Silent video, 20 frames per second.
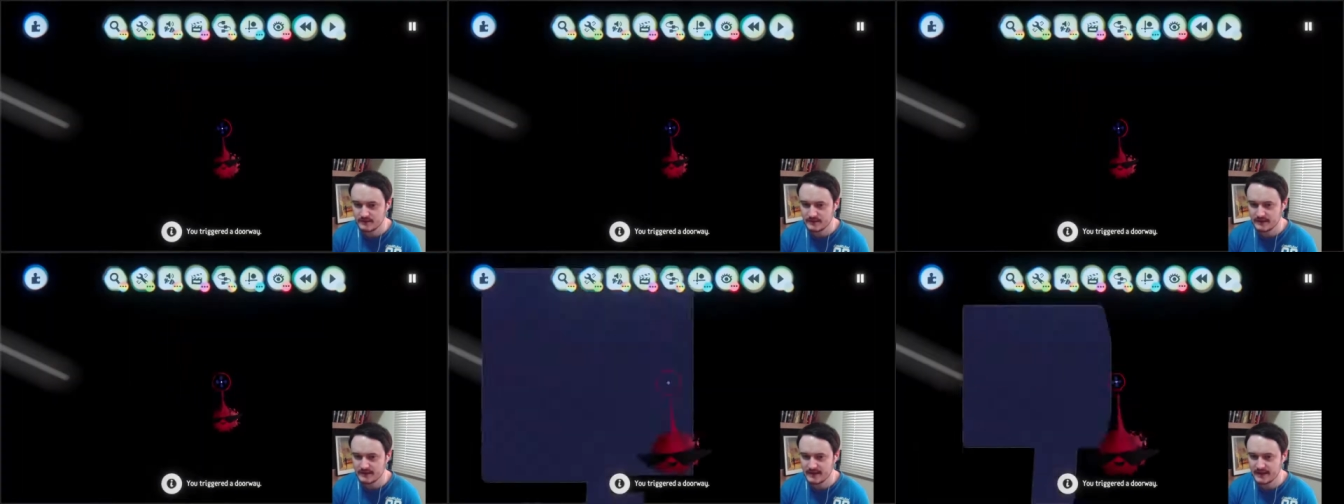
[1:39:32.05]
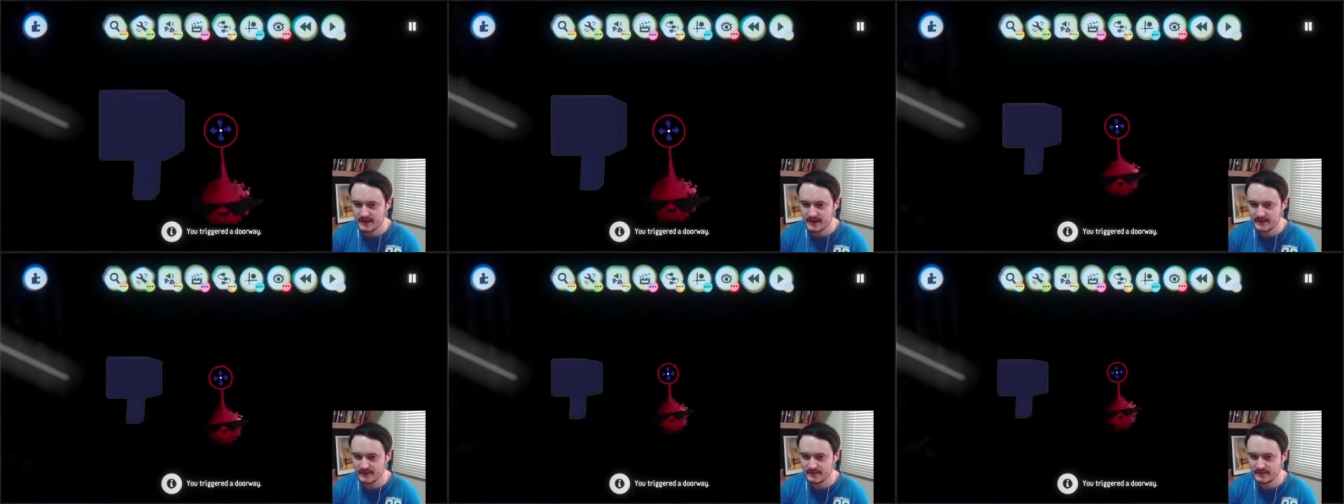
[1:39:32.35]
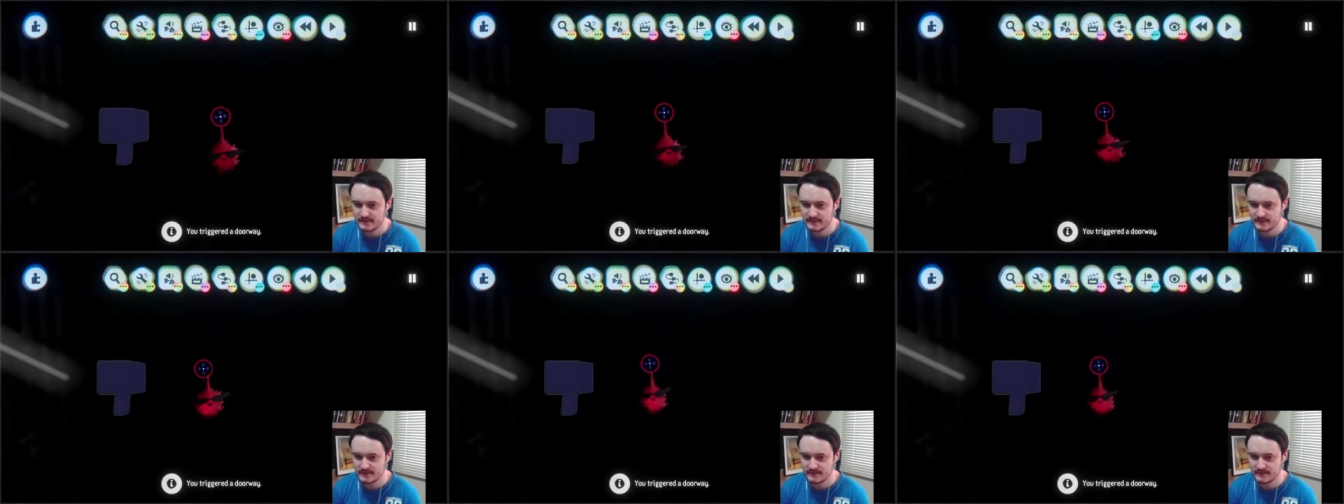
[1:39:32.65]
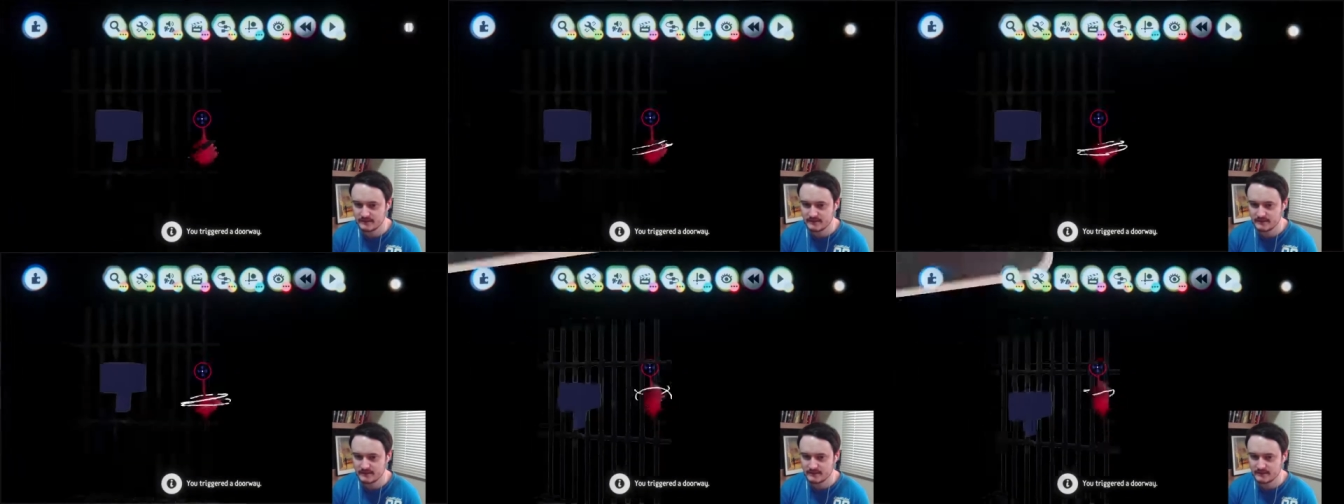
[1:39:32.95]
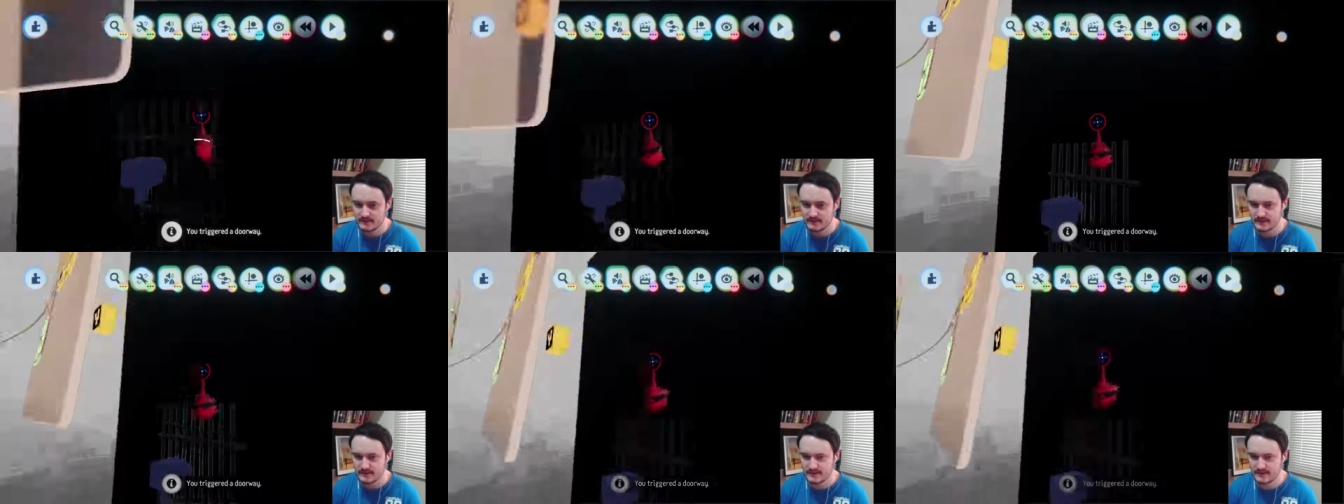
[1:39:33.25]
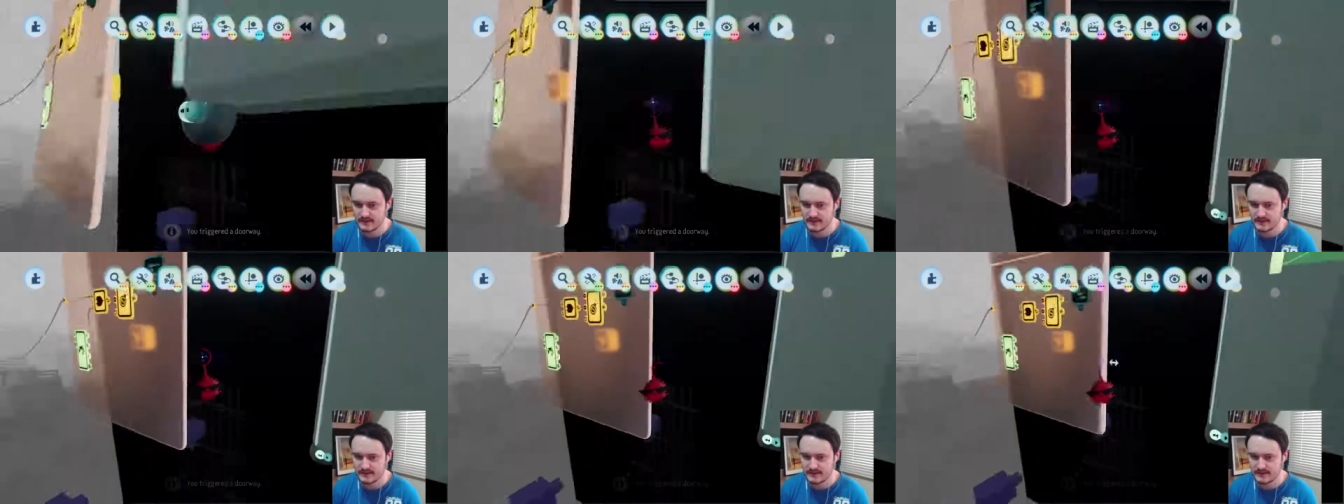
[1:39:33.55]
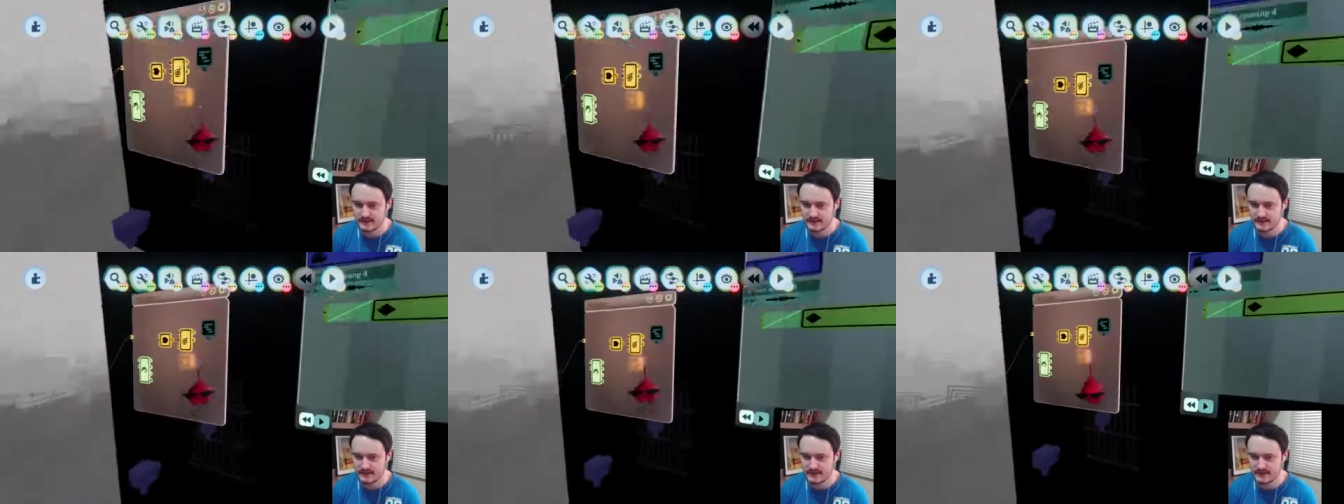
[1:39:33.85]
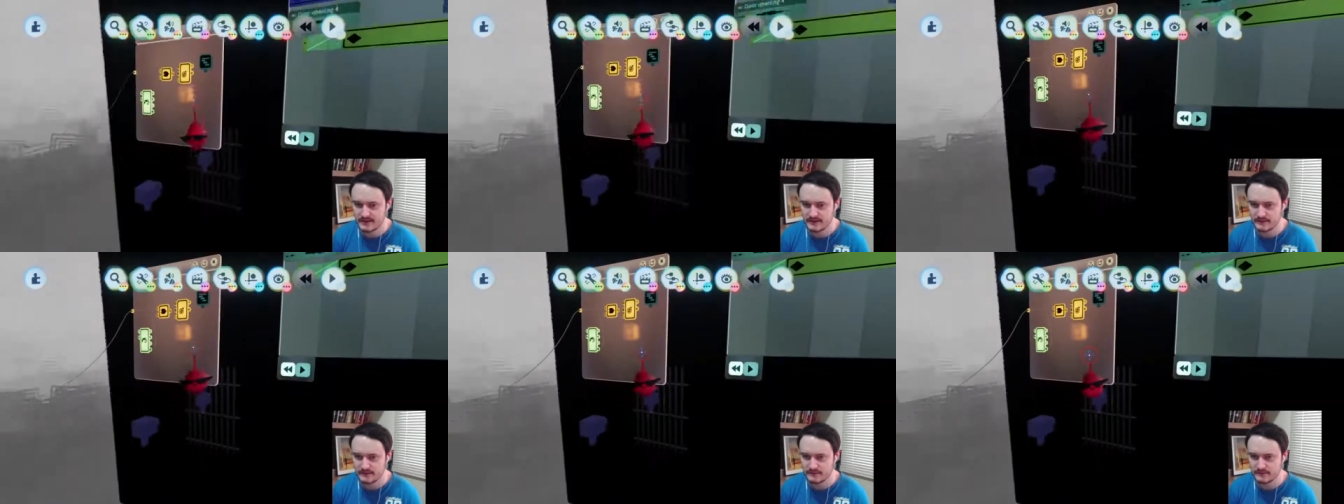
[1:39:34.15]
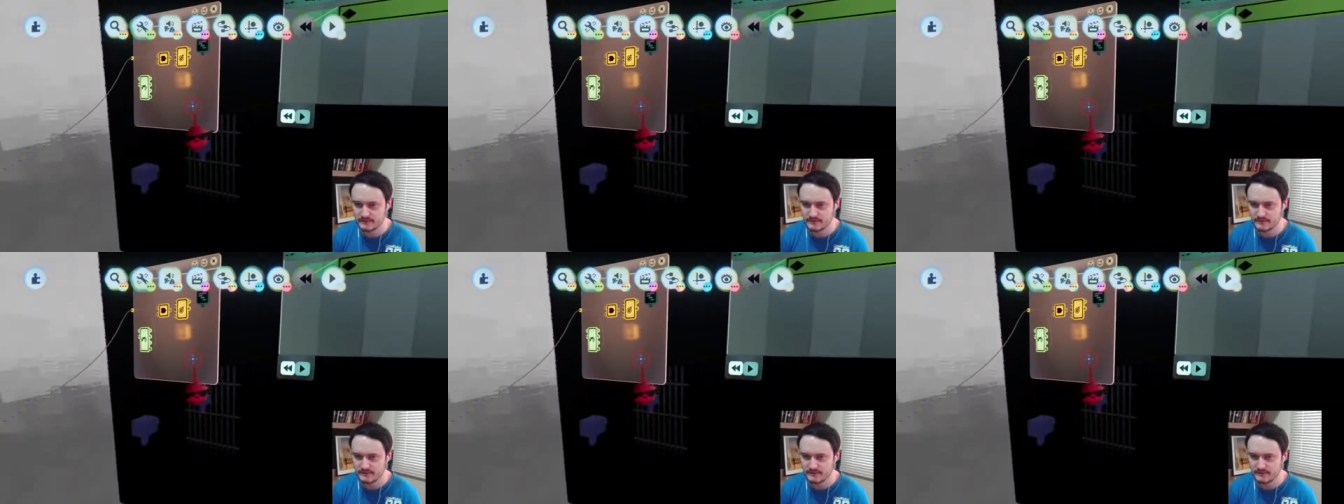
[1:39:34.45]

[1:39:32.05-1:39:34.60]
gate kind of,